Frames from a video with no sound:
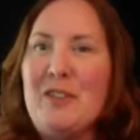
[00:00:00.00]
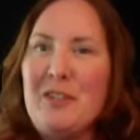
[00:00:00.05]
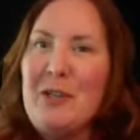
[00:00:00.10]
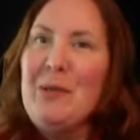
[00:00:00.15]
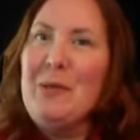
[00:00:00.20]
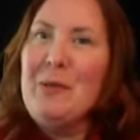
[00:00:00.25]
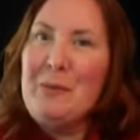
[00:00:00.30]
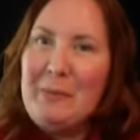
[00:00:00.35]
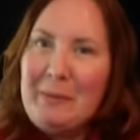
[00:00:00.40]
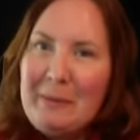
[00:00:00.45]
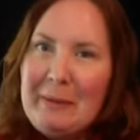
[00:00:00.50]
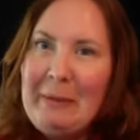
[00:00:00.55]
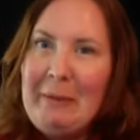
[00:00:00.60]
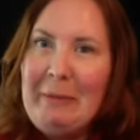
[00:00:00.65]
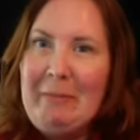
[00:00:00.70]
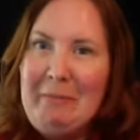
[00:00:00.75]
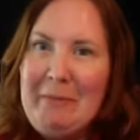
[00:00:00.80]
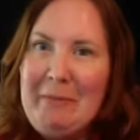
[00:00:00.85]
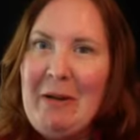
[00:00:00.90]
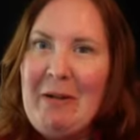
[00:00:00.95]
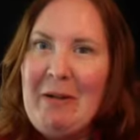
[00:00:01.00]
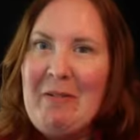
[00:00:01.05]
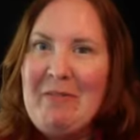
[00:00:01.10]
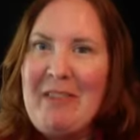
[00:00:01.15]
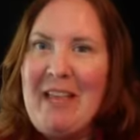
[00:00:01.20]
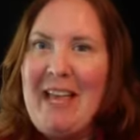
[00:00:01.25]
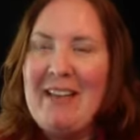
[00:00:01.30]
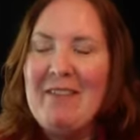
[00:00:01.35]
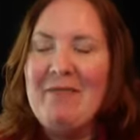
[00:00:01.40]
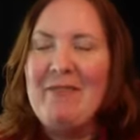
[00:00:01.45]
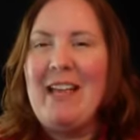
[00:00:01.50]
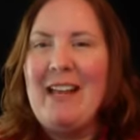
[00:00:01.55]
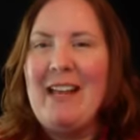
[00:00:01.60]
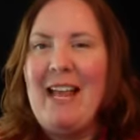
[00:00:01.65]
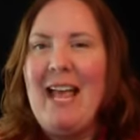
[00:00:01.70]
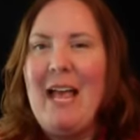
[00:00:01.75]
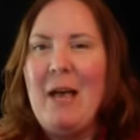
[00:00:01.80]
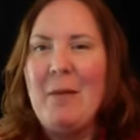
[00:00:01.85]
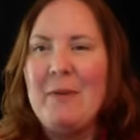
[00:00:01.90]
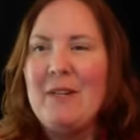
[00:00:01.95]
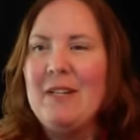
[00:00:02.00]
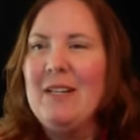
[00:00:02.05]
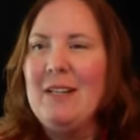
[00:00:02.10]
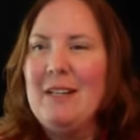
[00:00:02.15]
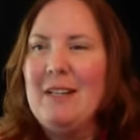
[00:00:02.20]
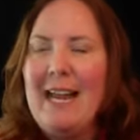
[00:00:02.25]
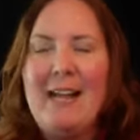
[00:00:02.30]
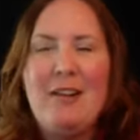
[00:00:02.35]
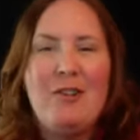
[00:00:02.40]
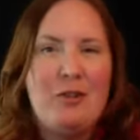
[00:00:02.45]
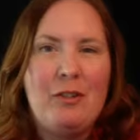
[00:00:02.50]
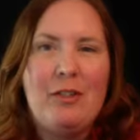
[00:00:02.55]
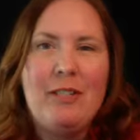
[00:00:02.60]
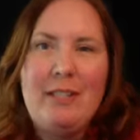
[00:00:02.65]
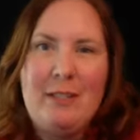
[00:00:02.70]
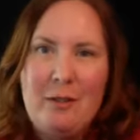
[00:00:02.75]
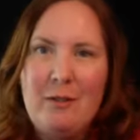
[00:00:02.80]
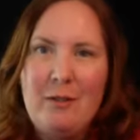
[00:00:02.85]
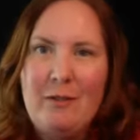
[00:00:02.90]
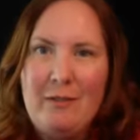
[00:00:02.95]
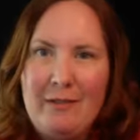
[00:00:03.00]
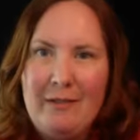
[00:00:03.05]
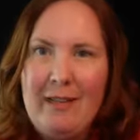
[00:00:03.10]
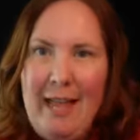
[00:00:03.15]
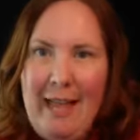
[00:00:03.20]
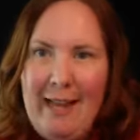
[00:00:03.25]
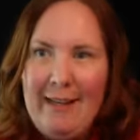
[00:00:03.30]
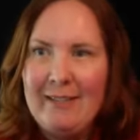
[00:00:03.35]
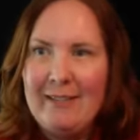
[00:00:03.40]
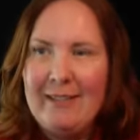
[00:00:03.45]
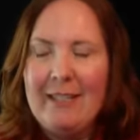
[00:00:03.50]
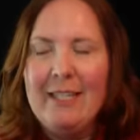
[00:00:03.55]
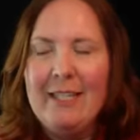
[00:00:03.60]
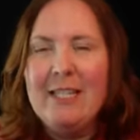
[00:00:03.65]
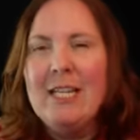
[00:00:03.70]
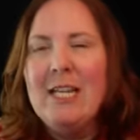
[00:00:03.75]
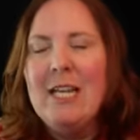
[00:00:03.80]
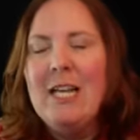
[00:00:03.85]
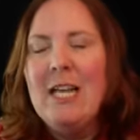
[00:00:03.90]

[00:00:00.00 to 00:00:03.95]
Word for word: So I you know, know that if that happened right. naturally, excellent.